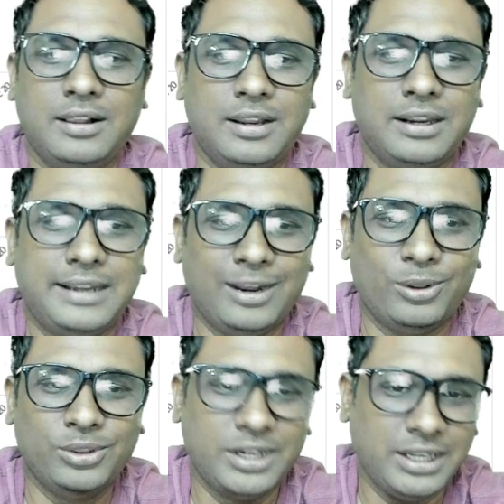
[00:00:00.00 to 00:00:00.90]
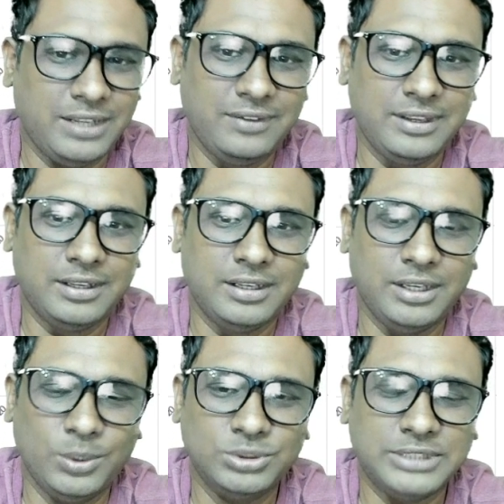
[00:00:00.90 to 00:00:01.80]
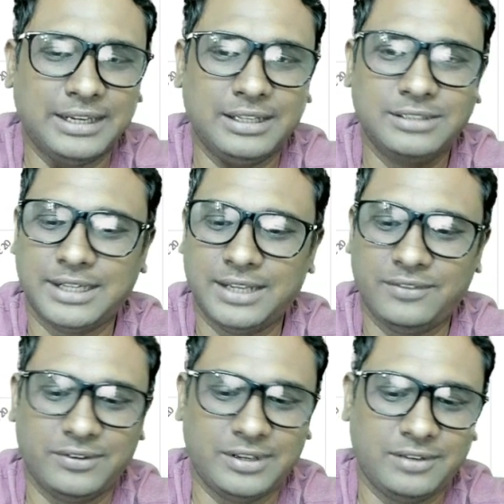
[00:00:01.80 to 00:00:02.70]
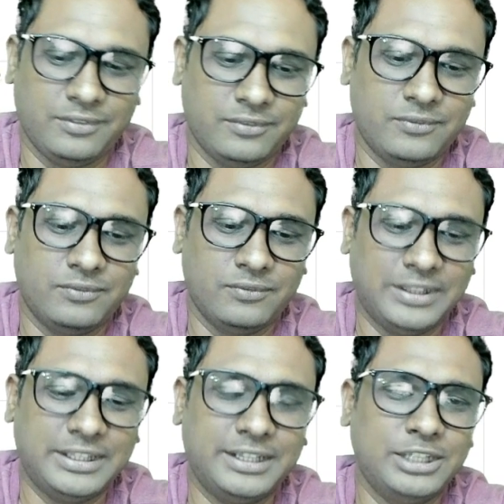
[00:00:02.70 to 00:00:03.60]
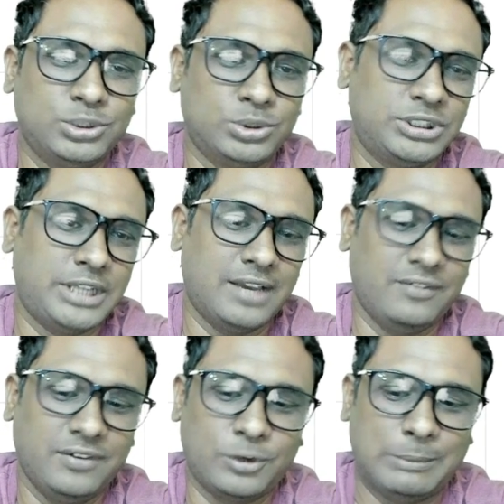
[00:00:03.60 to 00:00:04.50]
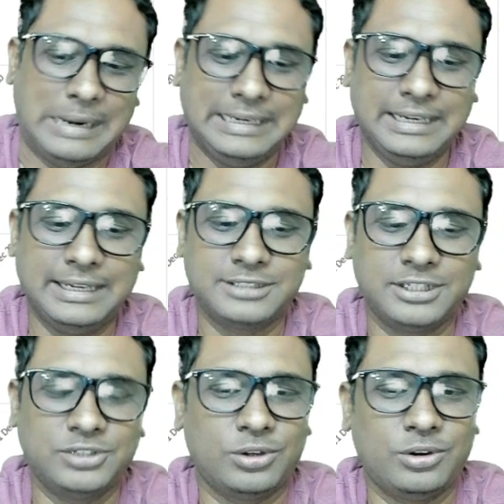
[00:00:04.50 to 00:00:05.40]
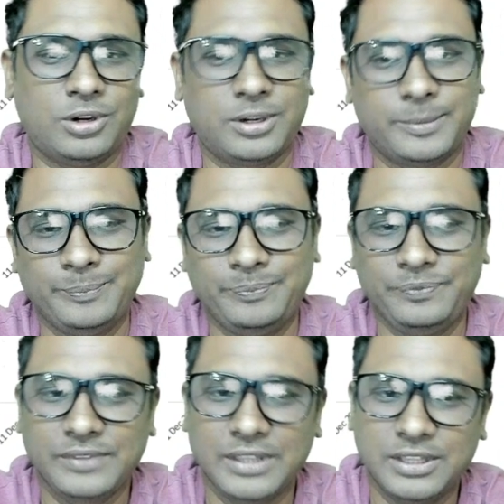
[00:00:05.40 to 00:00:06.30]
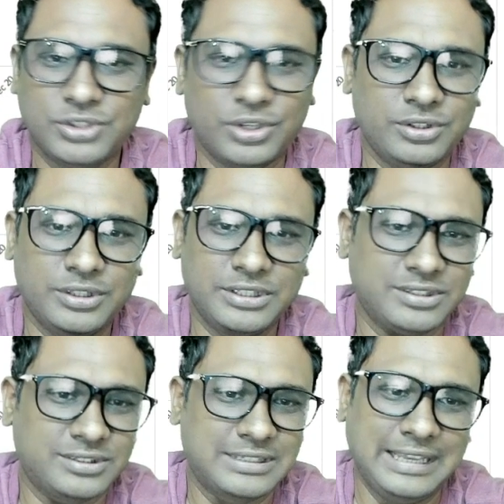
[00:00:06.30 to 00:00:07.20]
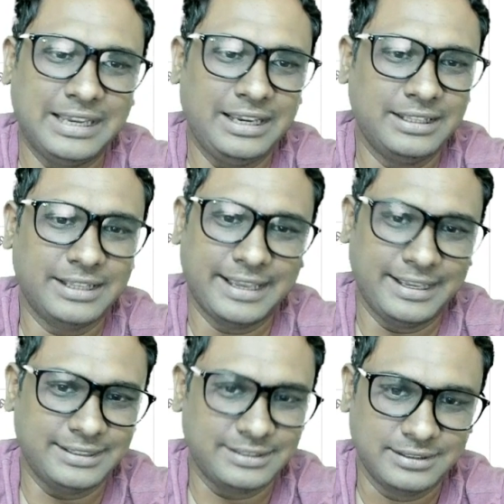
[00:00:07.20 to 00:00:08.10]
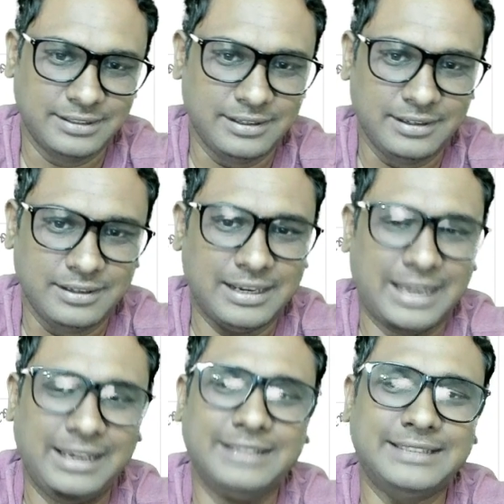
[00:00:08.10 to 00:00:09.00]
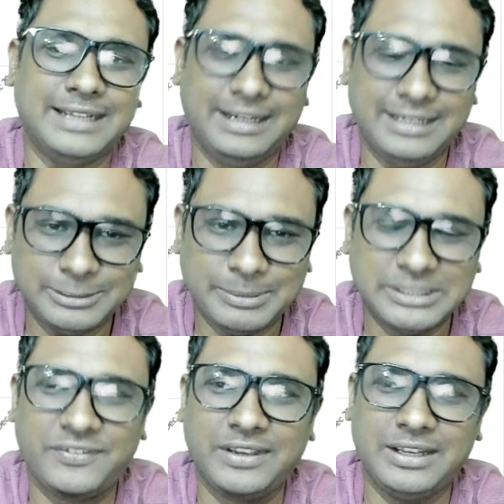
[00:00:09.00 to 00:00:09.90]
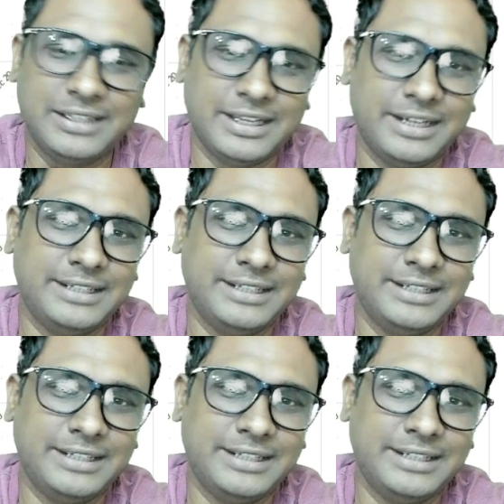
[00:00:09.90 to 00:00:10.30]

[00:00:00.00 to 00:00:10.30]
tell on the TV, news channels, and everywhere whether they should stay away from IT industries or not. So this is clearly the case, unless and until specifically it is a